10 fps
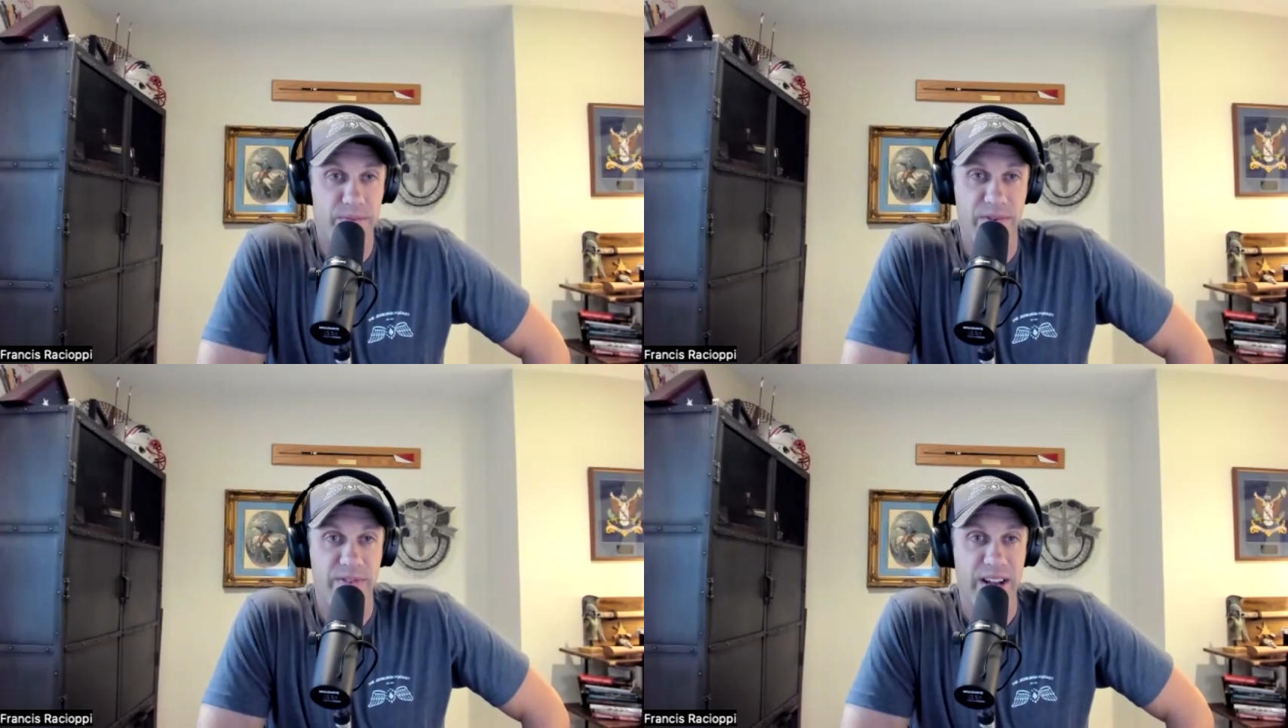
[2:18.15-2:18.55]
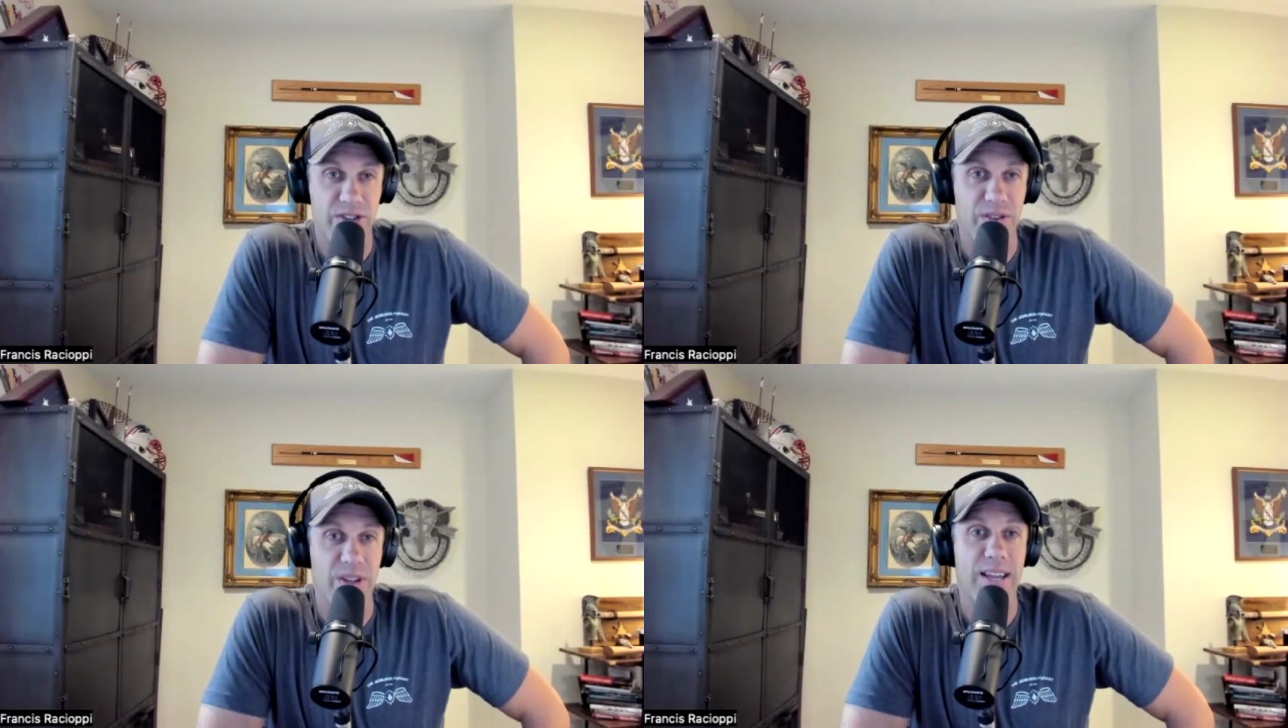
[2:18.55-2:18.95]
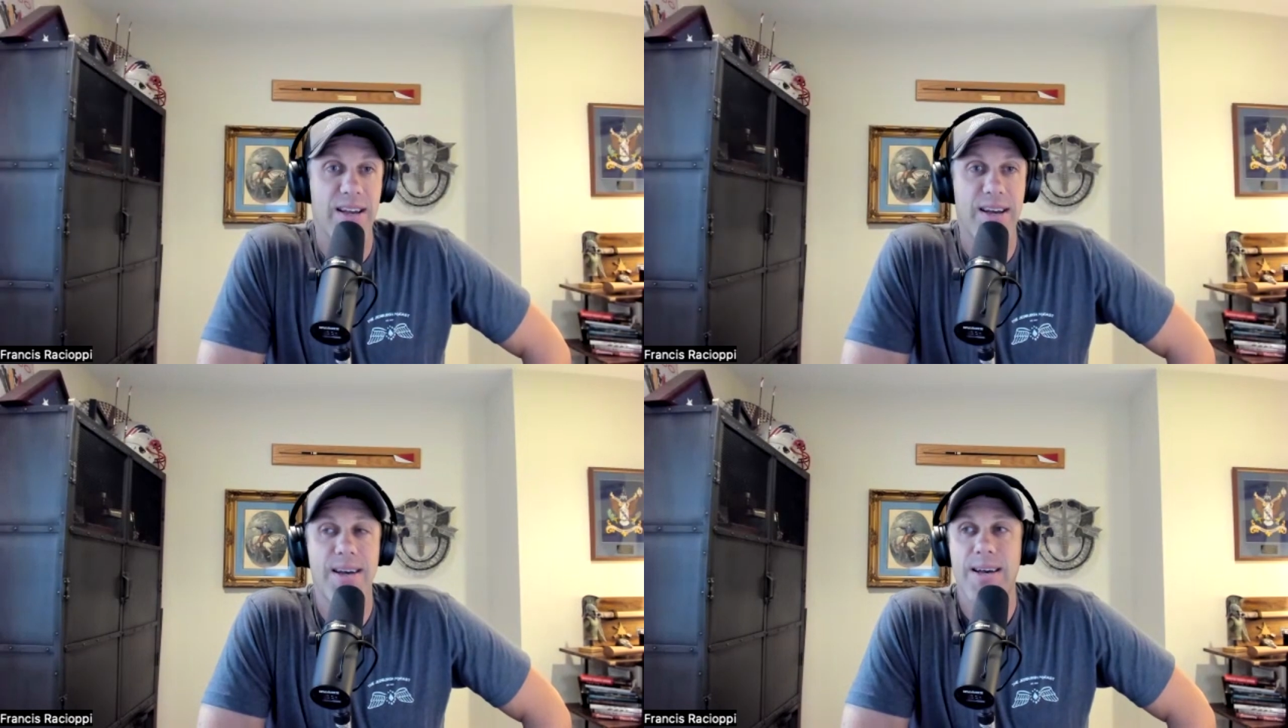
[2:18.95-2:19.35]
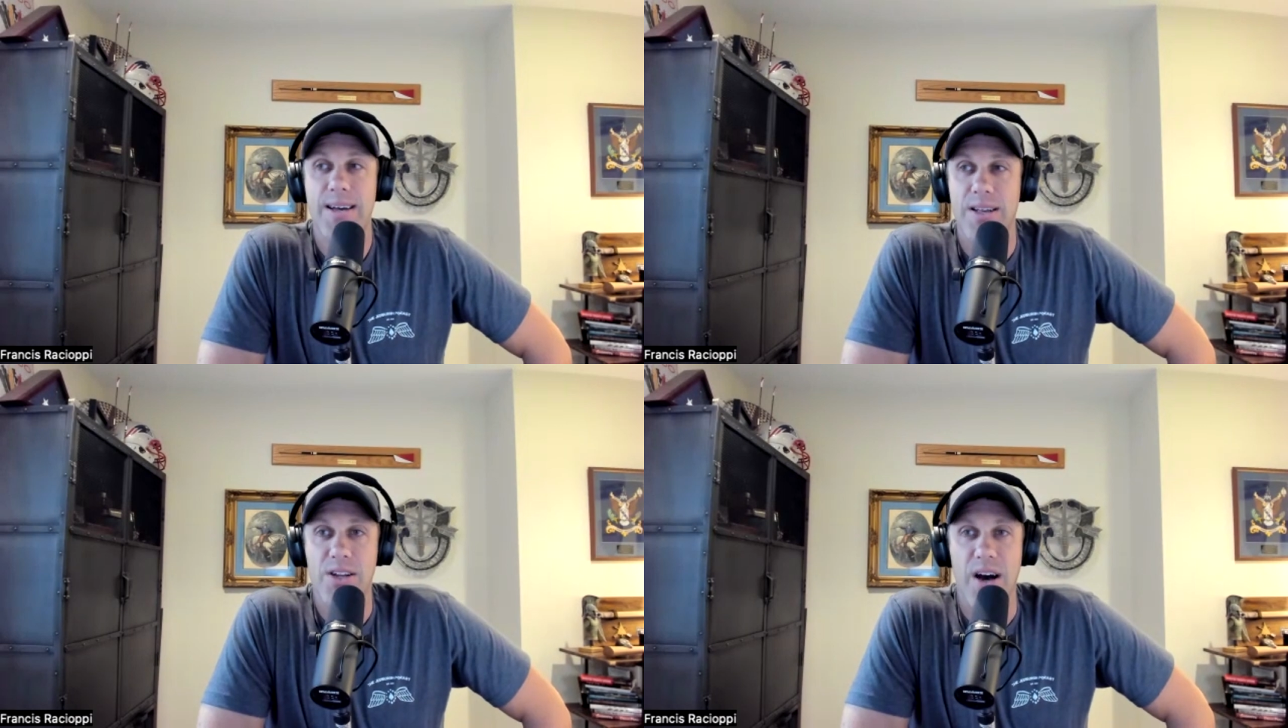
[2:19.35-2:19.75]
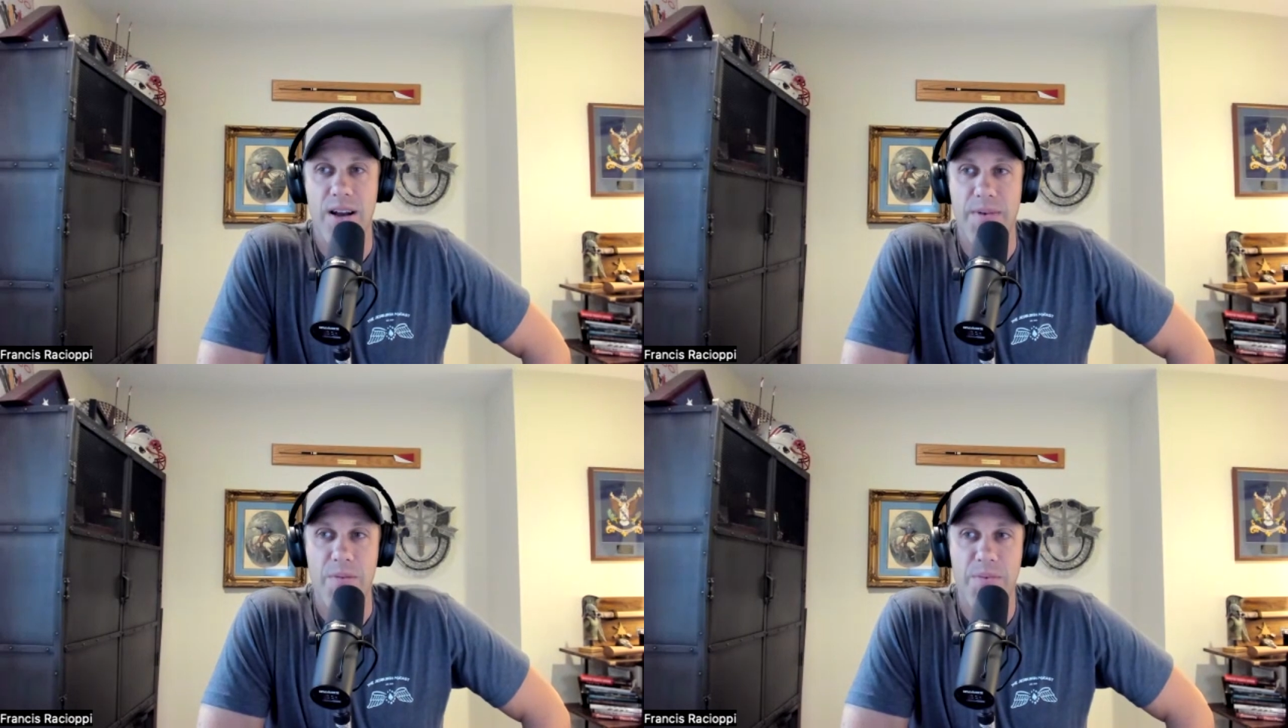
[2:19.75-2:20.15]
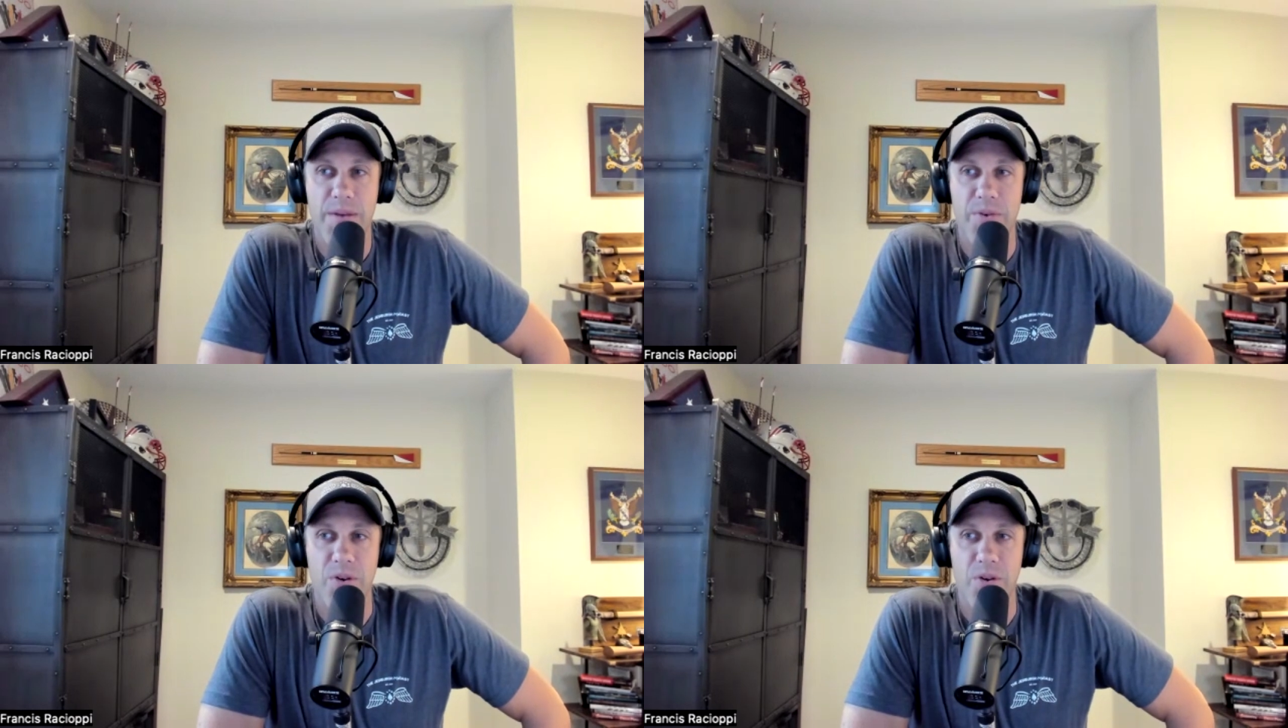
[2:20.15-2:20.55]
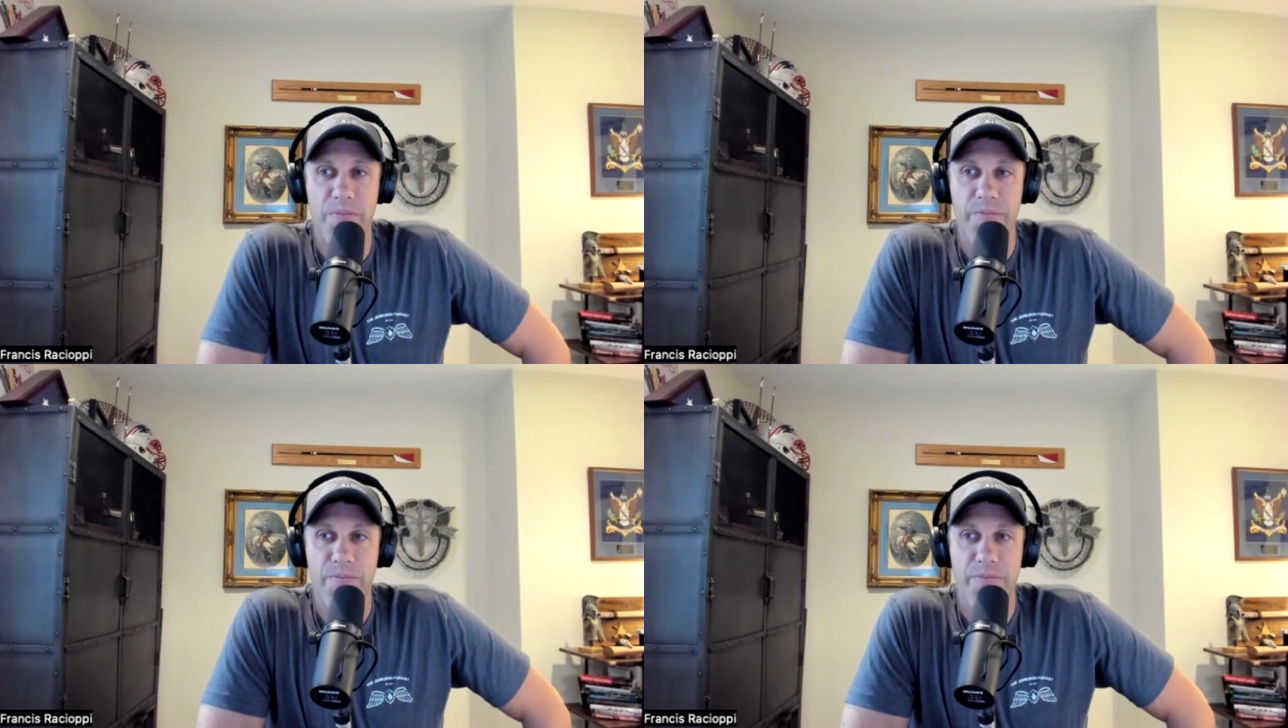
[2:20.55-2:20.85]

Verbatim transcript: professionally. You talk about people